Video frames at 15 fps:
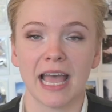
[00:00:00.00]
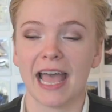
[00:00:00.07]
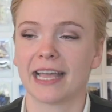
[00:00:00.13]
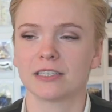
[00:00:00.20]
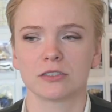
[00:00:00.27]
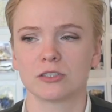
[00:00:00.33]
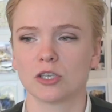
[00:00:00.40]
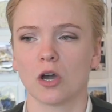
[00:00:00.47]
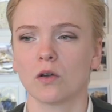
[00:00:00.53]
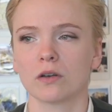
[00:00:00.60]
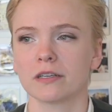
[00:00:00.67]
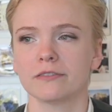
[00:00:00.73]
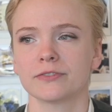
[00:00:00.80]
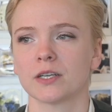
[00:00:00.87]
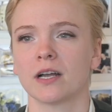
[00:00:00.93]
and
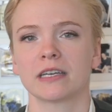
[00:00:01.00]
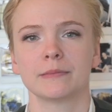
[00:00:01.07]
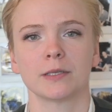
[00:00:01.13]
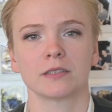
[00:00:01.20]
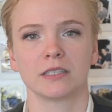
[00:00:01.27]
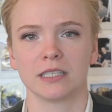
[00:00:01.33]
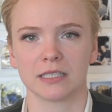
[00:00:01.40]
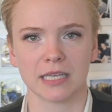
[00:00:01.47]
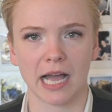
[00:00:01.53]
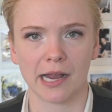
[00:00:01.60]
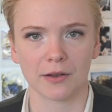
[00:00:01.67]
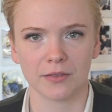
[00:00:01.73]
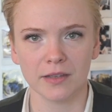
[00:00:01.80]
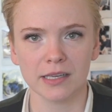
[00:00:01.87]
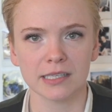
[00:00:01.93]
totally forgotten about the
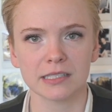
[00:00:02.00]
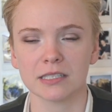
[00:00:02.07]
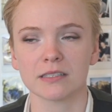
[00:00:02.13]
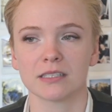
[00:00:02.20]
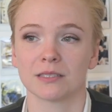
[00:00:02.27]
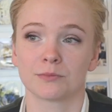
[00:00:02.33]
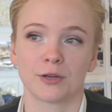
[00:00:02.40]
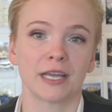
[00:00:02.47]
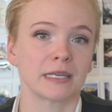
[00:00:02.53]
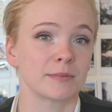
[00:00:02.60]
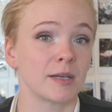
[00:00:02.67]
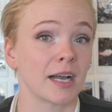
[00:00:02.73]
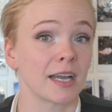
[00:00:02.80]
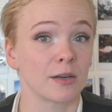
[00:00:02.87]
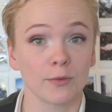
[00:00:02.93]
entire thing until some random
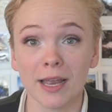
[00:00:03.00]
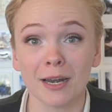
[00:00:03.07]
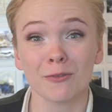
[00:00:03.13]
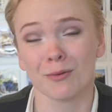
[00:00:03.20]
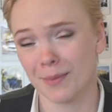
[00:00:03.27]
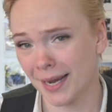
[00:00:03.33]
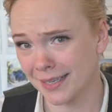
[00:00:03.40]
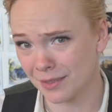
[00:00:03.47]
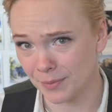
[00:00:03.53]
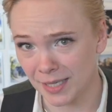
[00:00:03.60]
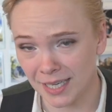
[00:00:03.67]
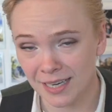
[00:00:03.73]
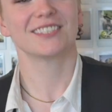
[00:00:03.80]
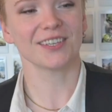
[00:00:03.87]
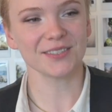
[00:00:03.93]
guy on Reddit reminded
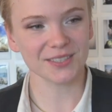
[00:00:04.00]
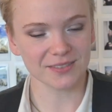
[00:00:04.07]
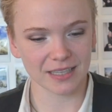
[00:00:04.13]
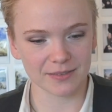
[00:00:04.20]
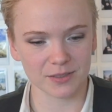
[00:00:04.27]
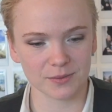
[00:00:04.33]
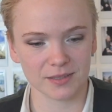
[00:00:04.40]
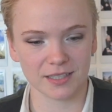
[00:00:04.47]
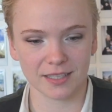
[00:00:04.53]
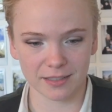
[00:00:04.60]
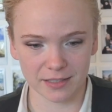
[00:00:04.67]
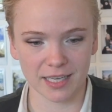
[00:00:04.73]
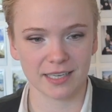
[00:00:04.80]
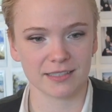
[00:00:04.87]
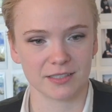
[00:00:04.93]
me. Don't you love it when the
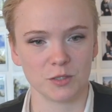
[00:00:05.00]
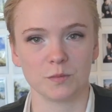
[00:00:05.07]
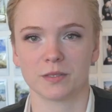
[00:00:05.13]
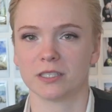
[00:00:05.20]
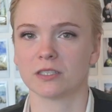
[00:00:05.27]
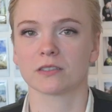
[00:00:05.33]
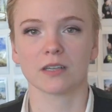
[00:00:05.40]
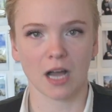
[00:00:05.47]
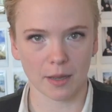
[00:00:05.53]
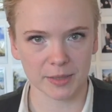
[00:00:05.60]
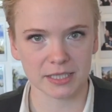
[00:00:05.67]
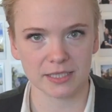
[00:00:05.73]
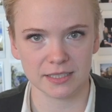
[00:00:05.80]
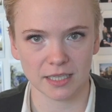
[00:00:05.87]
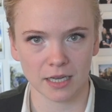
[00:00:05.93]
internet assumes that you're
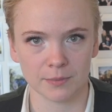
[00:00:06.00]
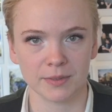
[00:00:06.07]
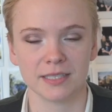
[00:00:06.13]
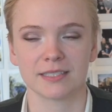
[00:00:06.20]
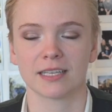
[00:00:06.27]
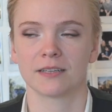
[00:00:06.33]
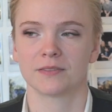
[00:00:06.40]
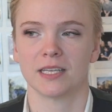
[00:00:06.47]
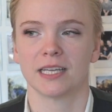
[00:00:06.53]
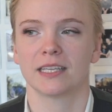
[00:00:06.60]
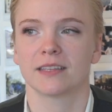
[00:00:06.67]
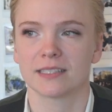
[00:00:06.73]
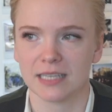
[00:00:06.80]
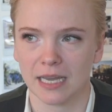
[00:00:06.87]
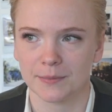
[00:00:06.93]
comically dumb instead of taking
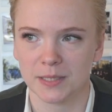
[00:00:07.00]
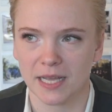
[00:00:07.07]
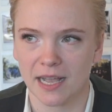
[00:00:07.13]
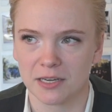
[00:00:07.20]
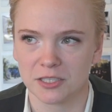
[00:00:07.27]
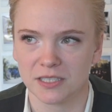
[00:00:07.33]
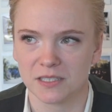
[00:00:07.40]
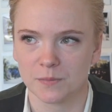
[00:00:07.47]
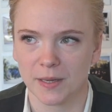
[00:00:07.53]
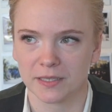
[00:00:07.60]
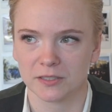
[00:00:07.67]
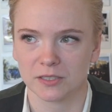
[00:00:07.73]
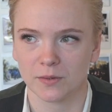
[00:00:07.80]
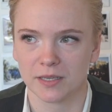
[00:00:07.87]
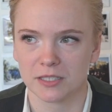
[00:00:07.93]
the time to actually inspect
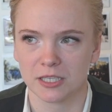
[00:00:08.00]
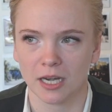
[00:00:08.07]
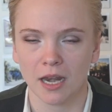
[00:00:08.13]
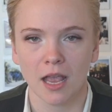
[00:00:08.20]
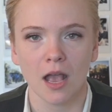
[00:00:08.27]
your question?